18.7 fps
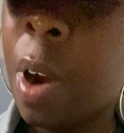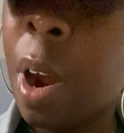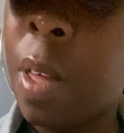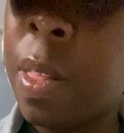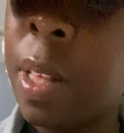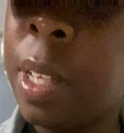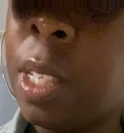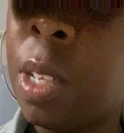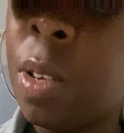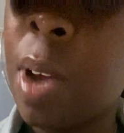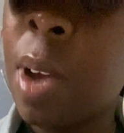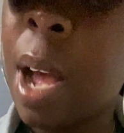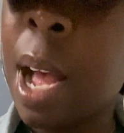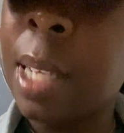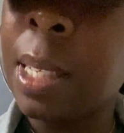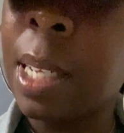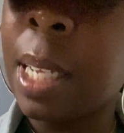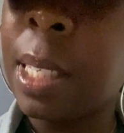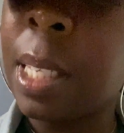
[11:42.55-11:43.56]
others of you
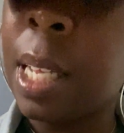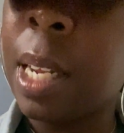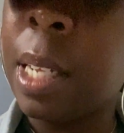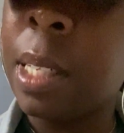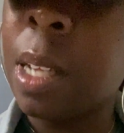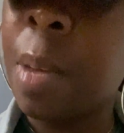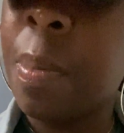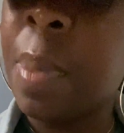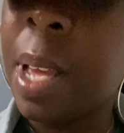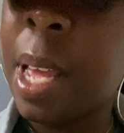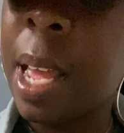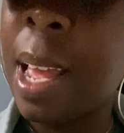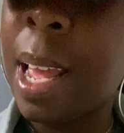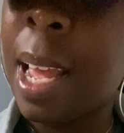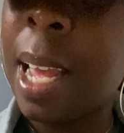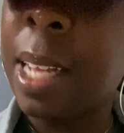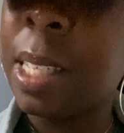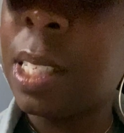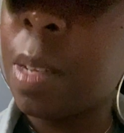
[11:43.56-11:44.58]
guys, like I said, this could be an
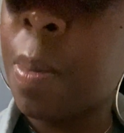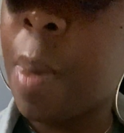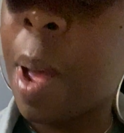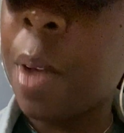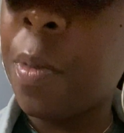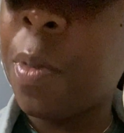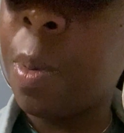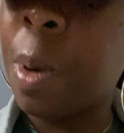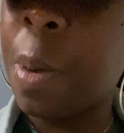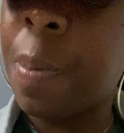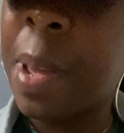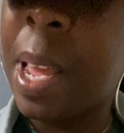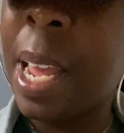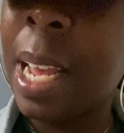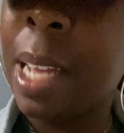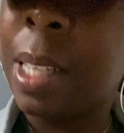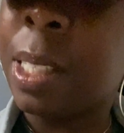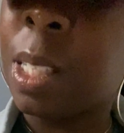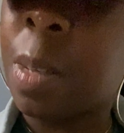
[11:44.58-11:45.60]
ex, somebody from the
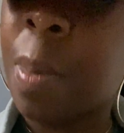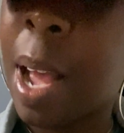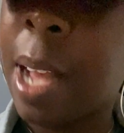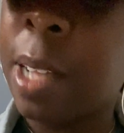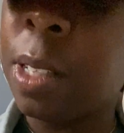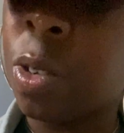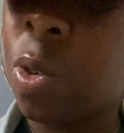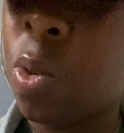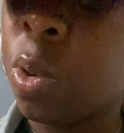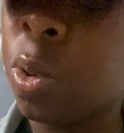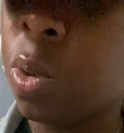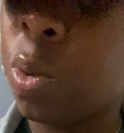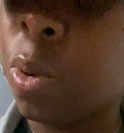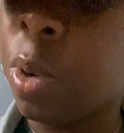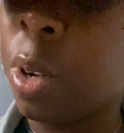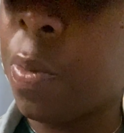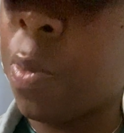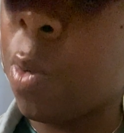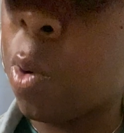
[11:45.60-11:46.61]
past. Somebody's going through a
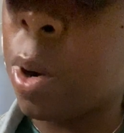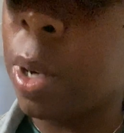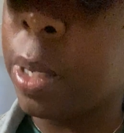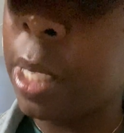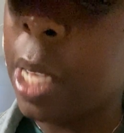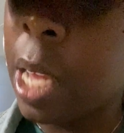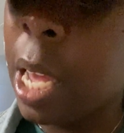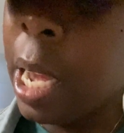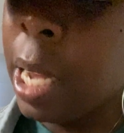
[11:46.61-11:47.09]
divorce.